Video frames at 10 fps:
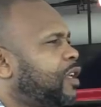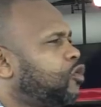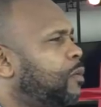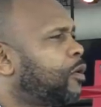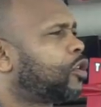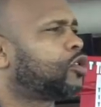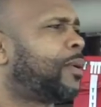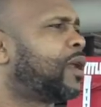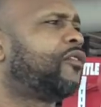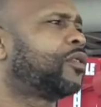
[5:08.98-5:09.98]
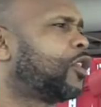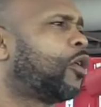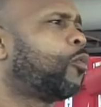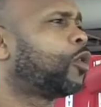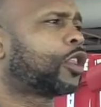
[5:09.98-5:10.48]
at doing because nobody ever
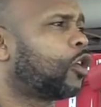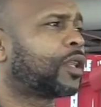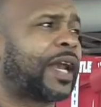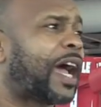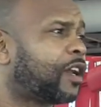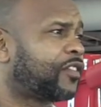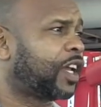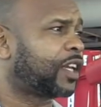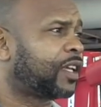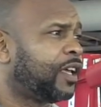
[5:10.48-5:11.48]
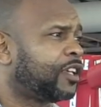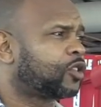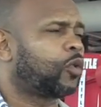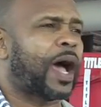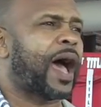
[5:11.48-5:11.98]
would have thought that I could have done it.
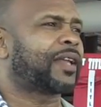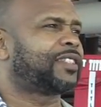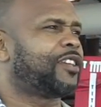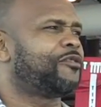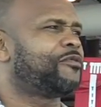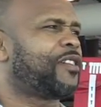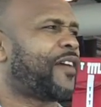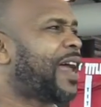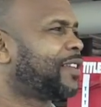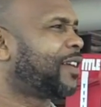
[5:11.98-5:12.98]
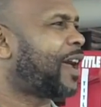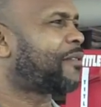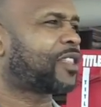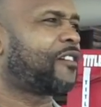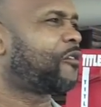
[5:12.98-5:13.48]
So I tell you, if I done it, I
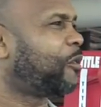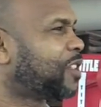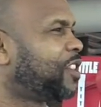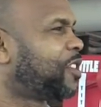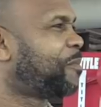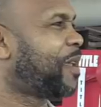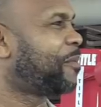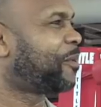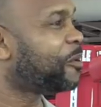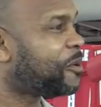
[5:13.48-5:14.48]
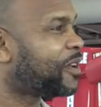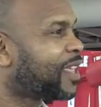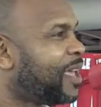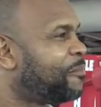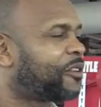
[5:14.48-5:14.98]
think, of course, he should be able to do
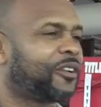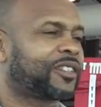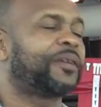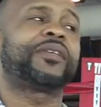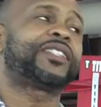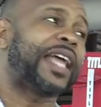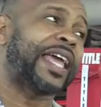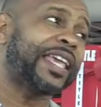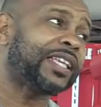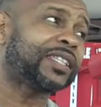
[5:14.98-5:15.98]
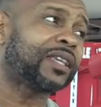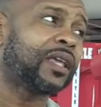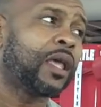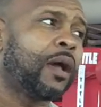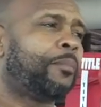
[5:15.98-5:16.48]
it because it's not easy.
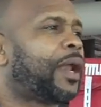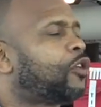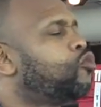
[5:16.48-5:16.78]
But I know